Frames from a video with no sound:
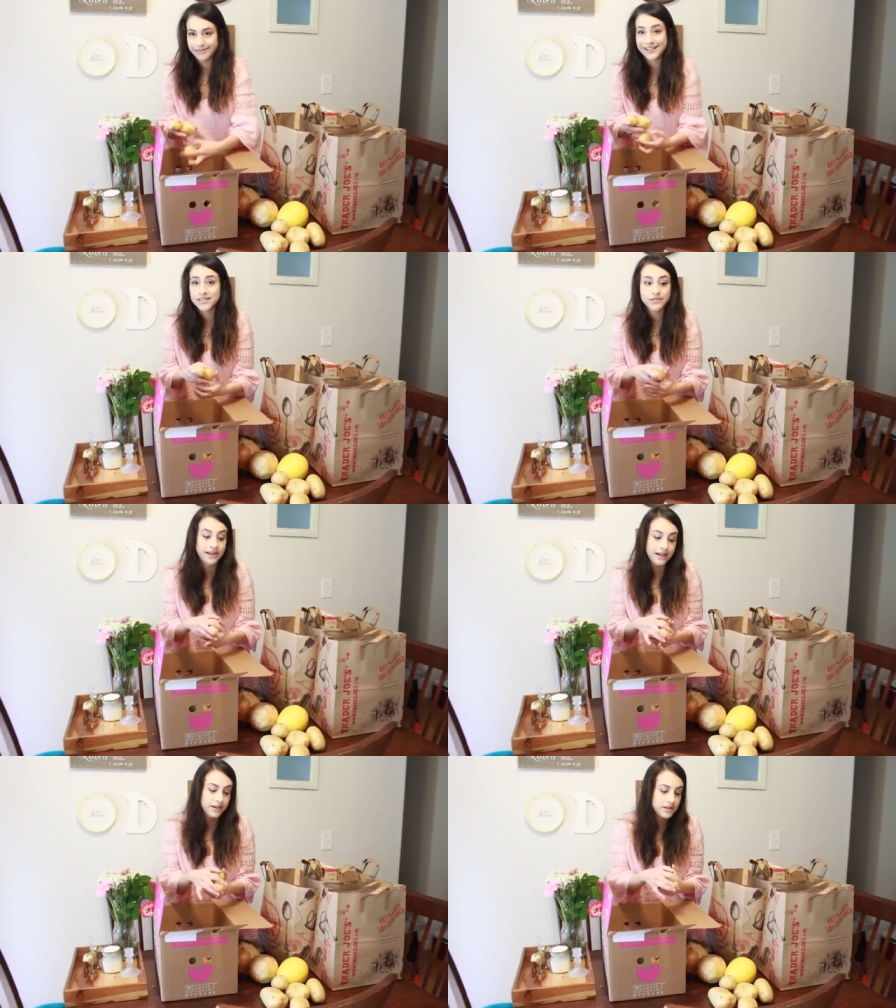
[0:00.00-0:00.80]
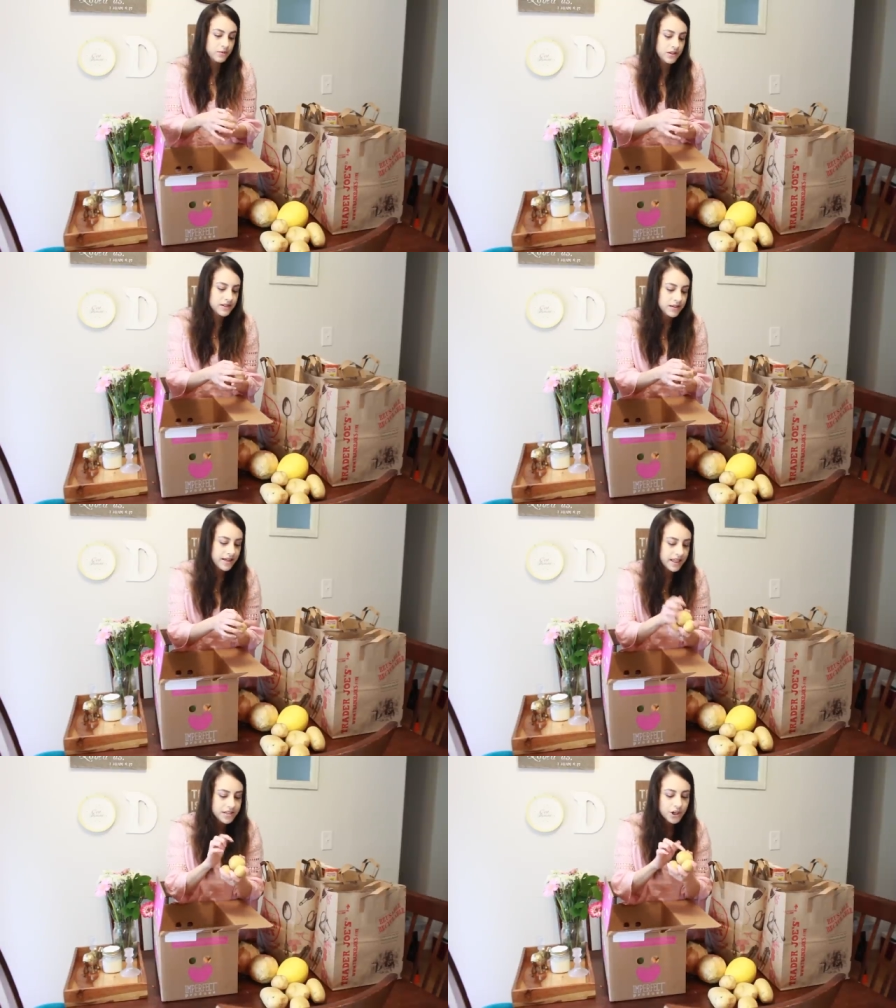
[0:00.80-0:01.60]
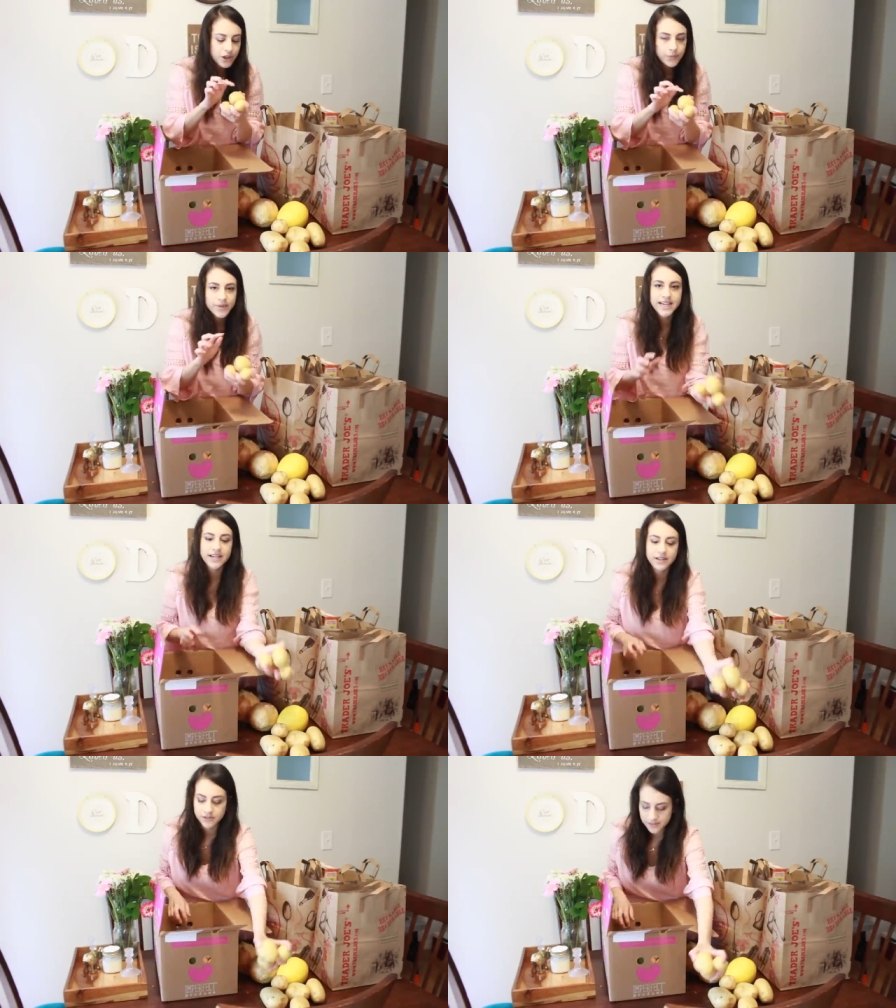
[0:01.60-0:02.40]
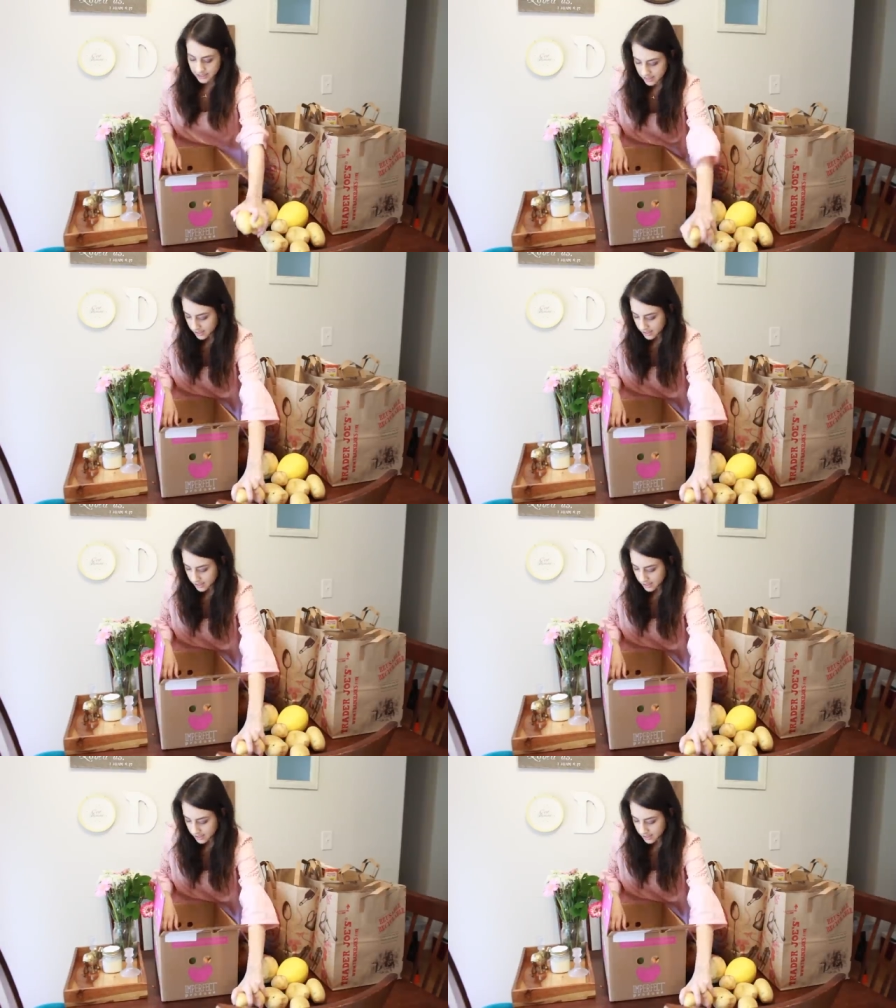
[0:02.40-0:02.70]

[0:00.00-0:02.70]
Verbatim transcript: that's okay because we'll use them. And these are new potatoes.